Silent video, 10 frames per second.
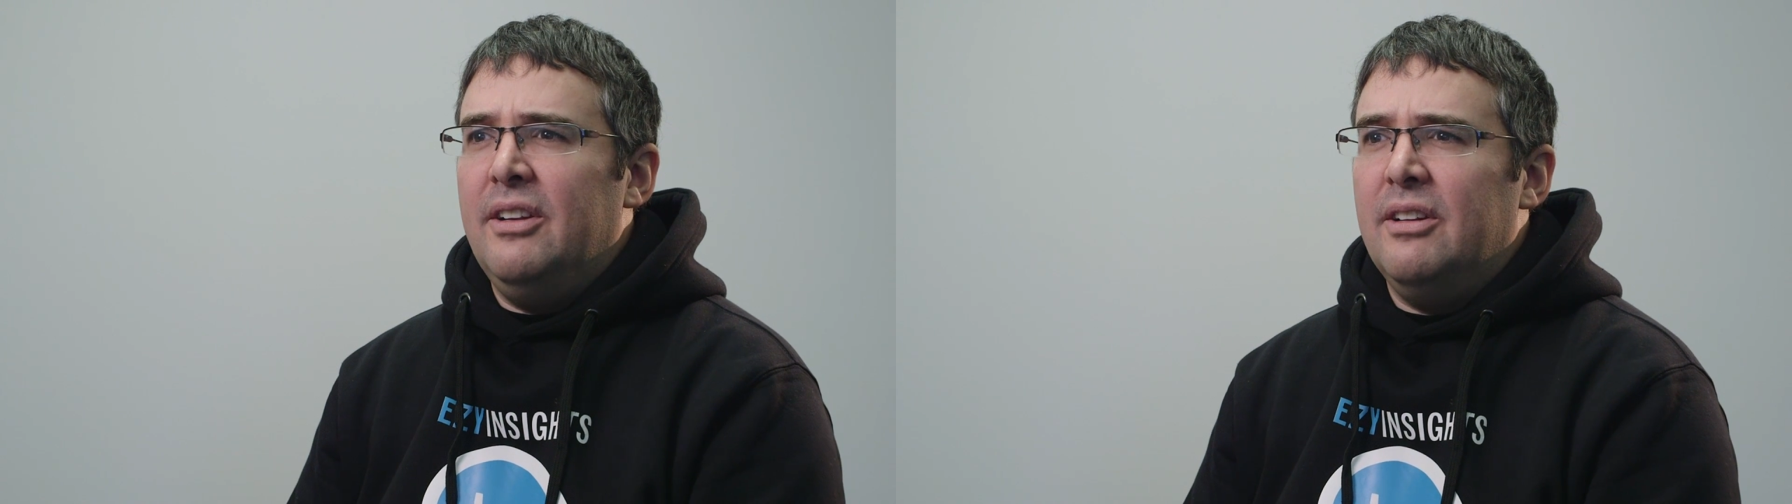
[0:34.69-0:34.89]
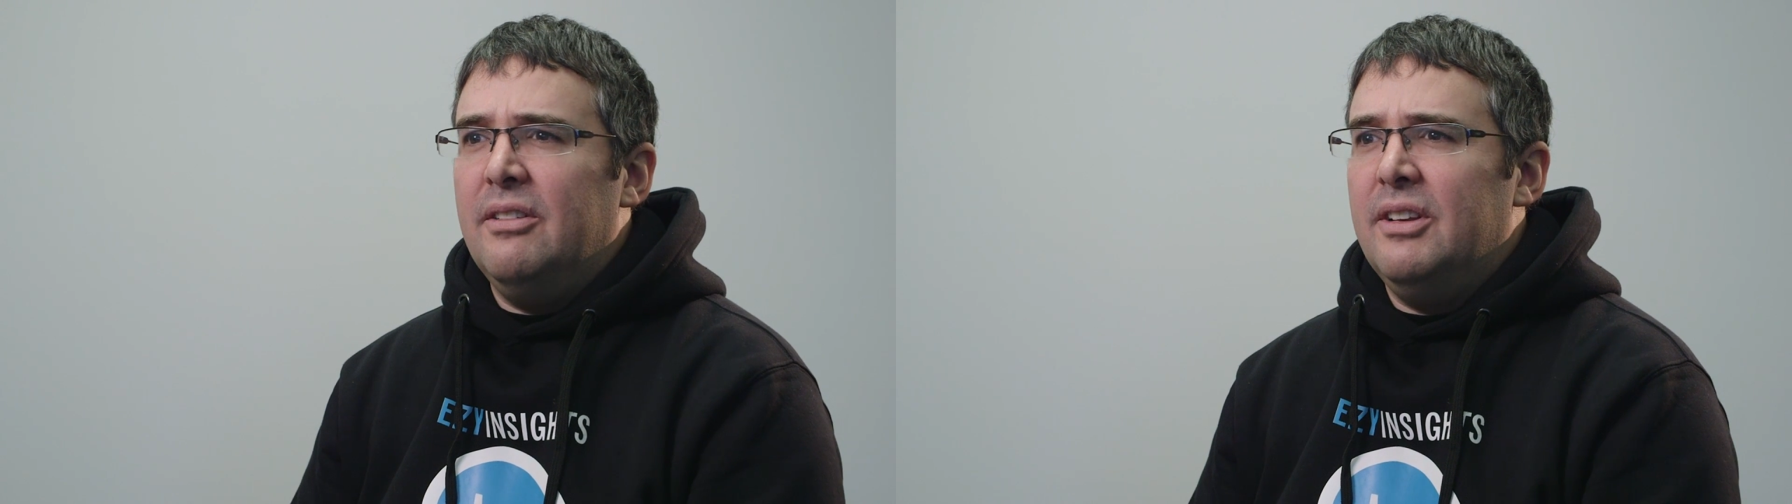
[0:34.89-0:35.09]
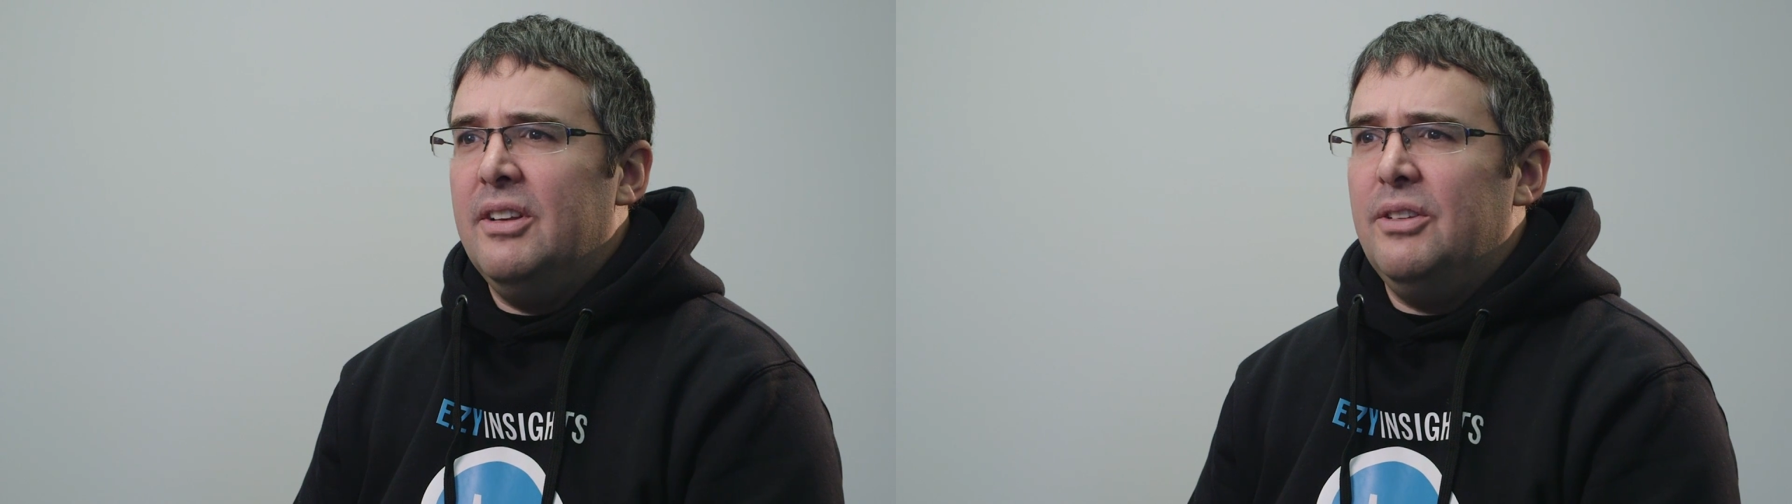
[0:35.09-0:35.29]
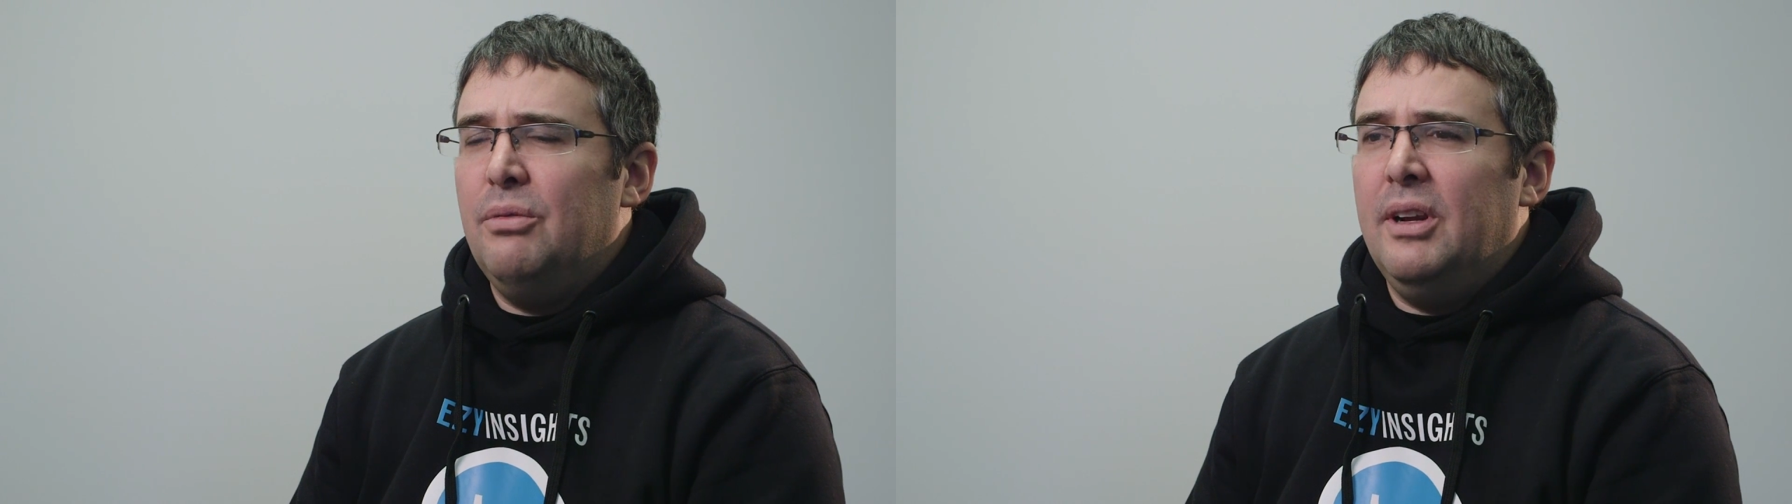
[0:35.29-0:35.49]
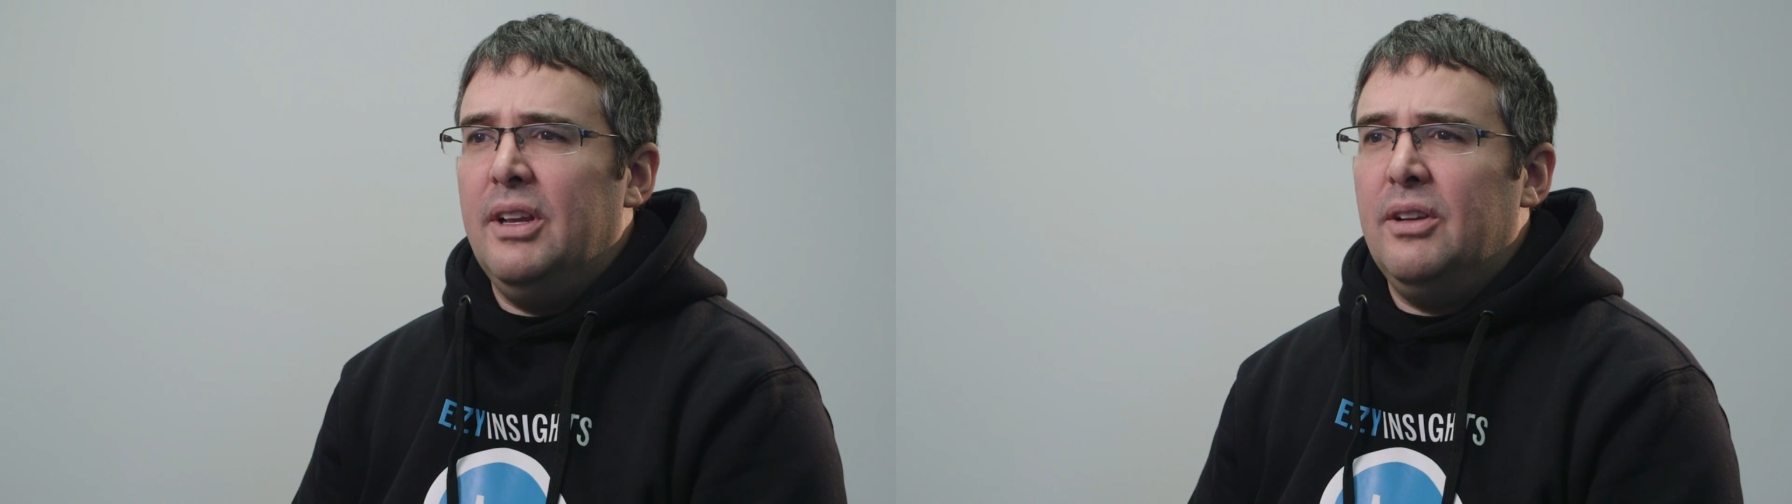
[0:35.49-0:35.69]
it's
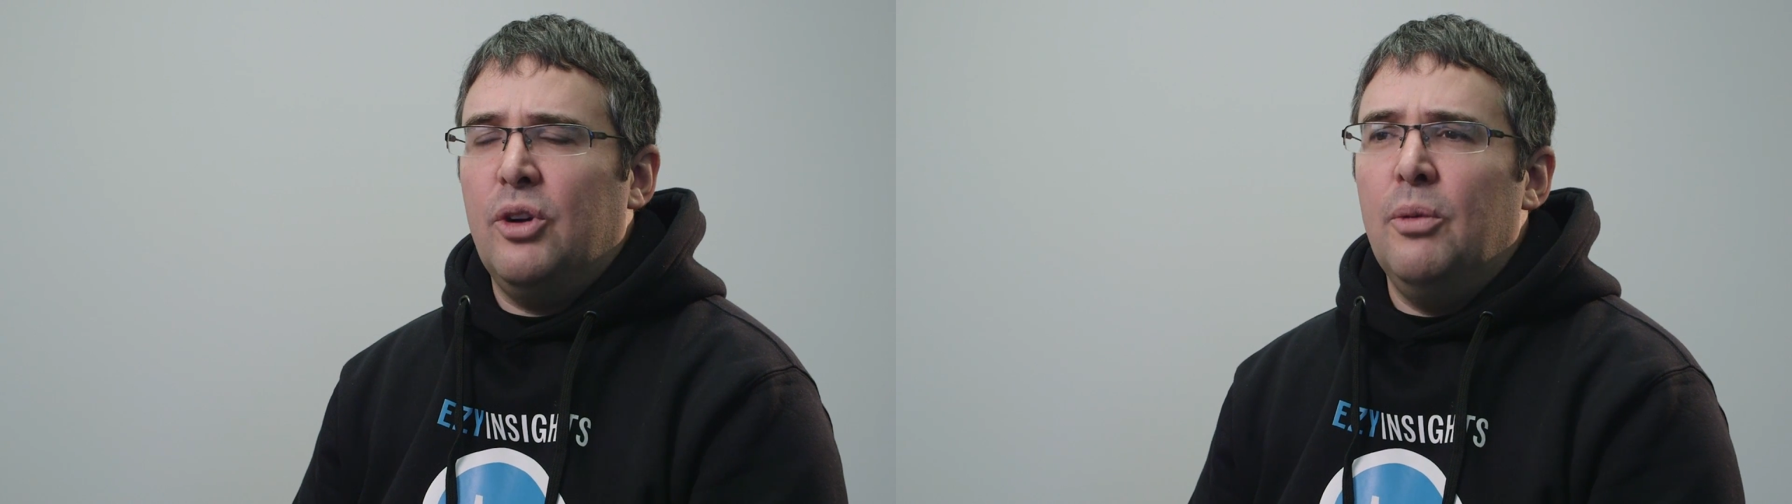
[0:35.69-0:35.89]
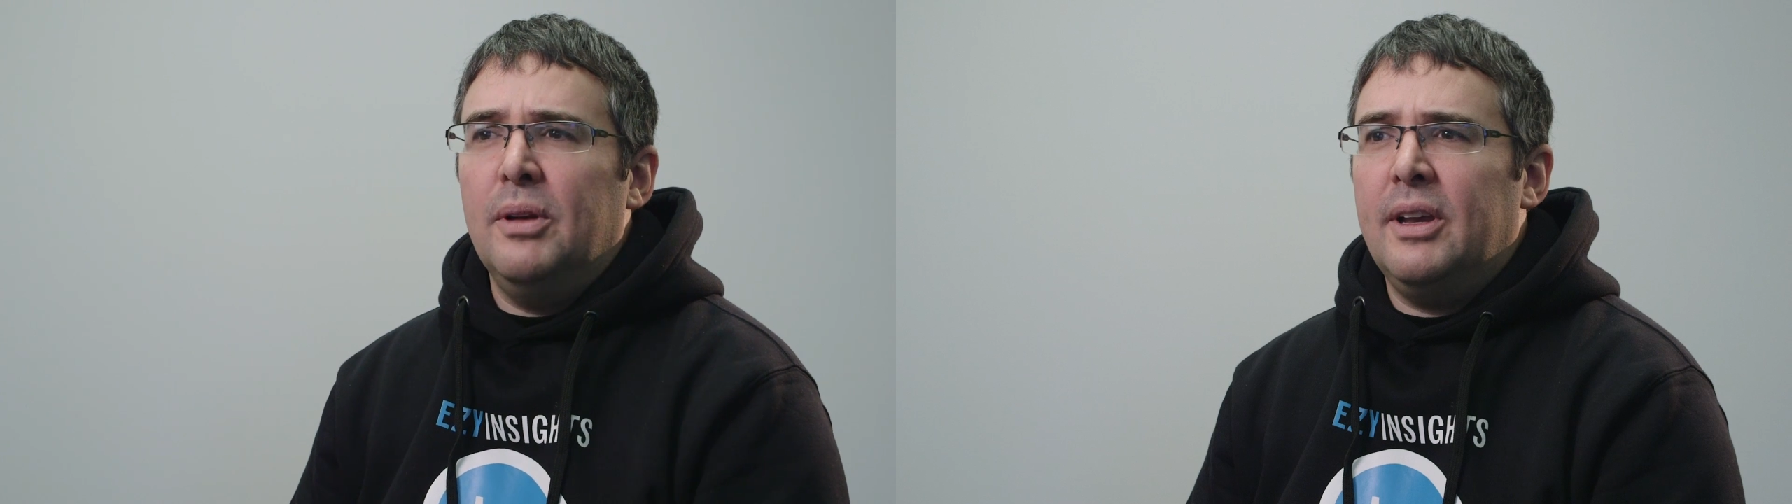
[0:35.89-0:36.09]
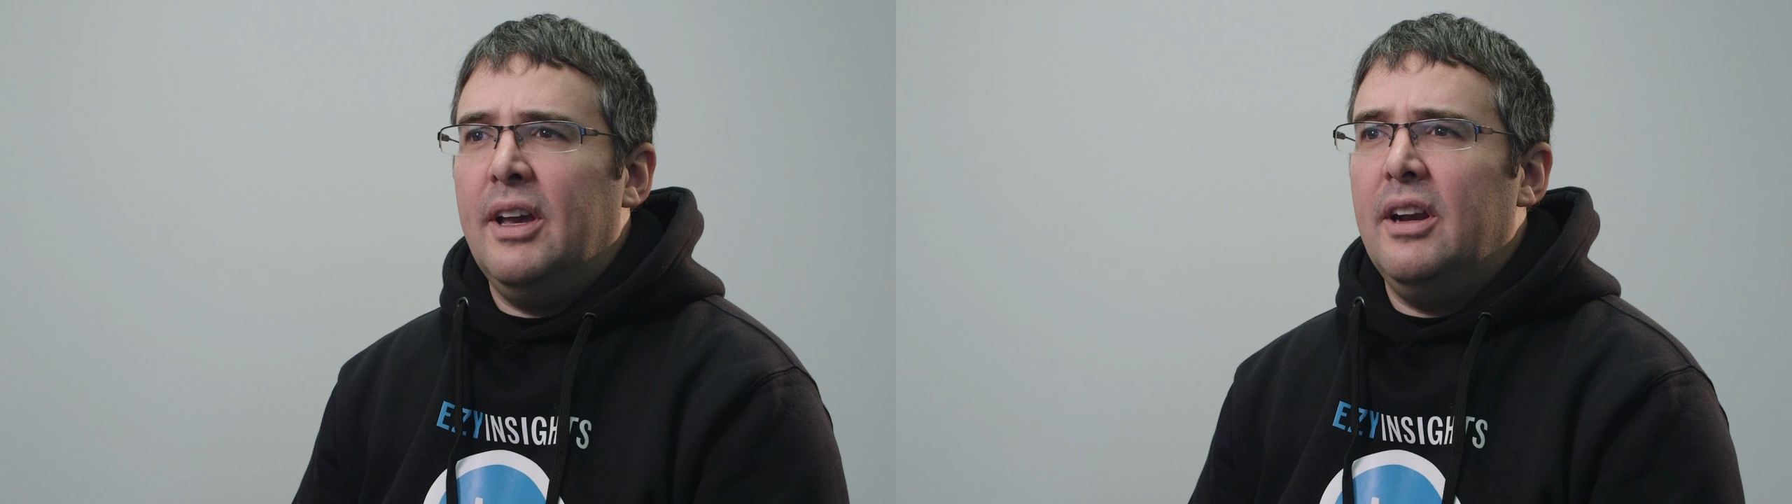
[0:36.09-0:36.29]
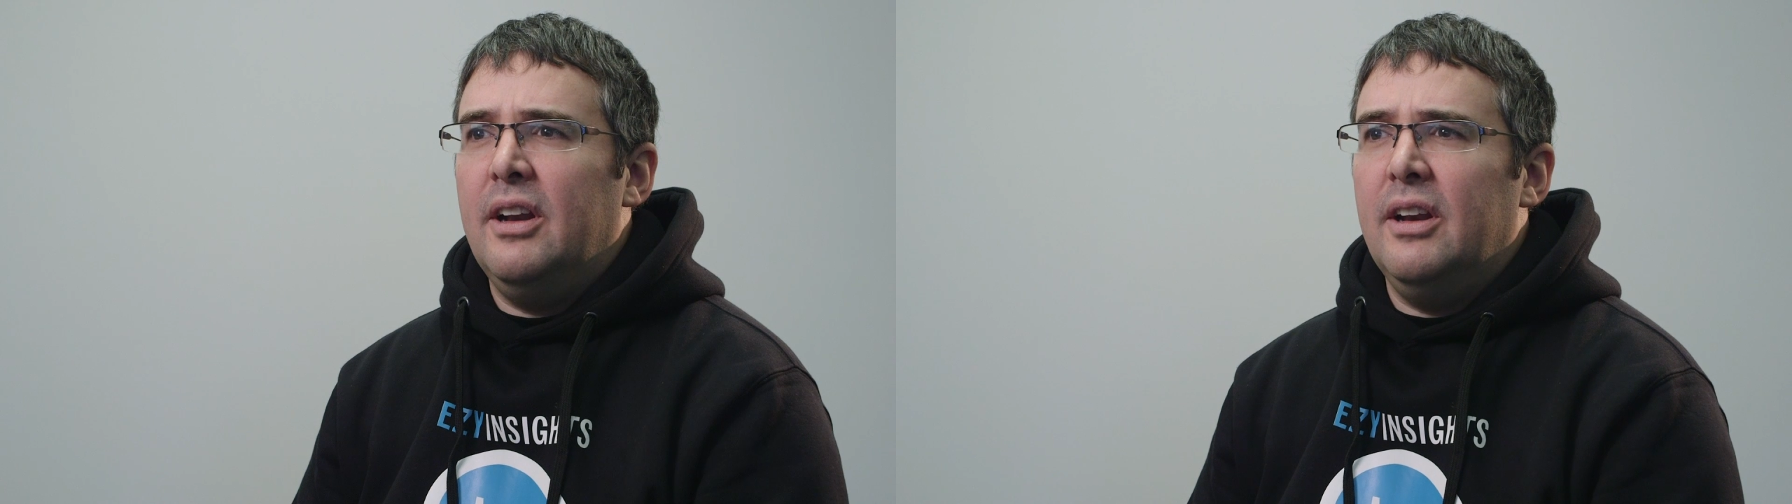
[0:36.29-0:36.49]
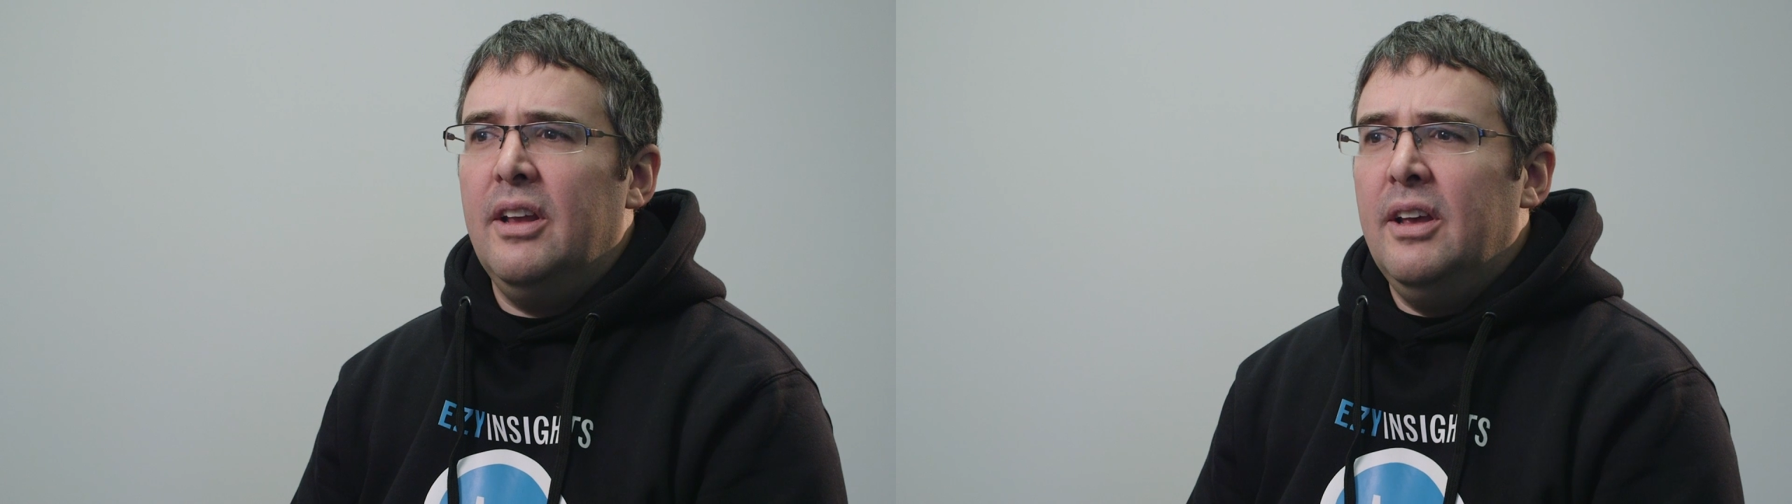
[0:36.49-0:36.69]
really
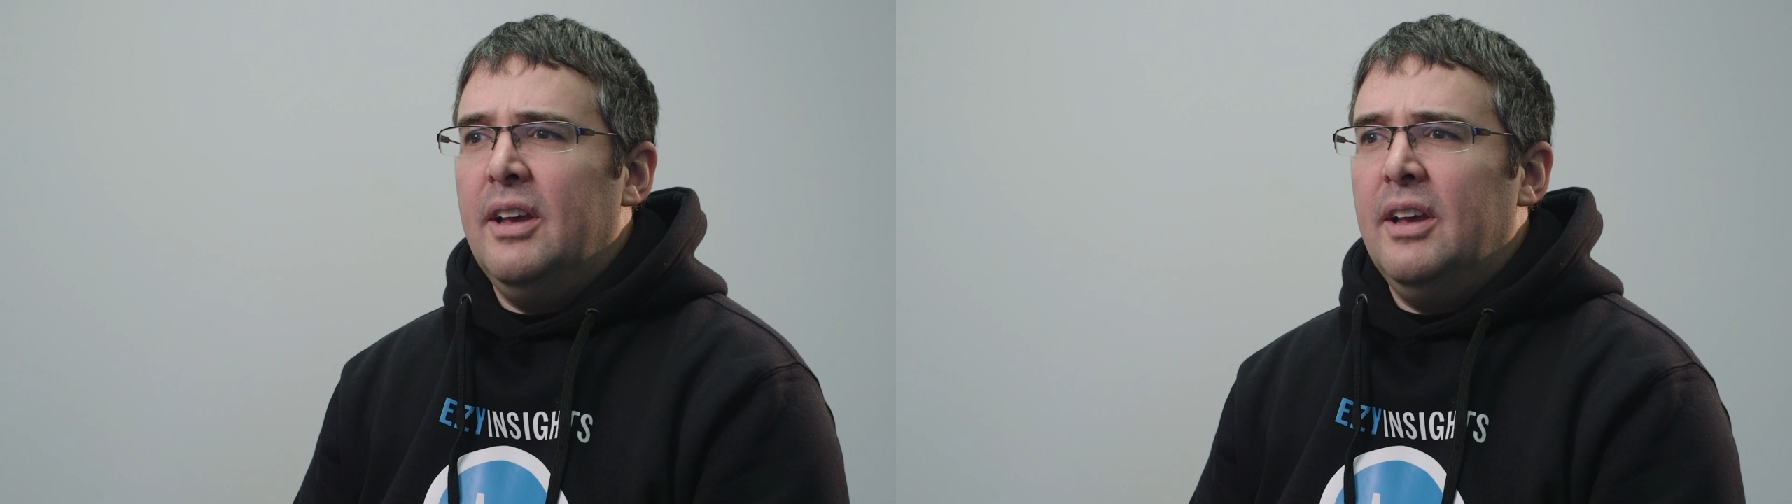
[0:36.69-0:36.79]
complicated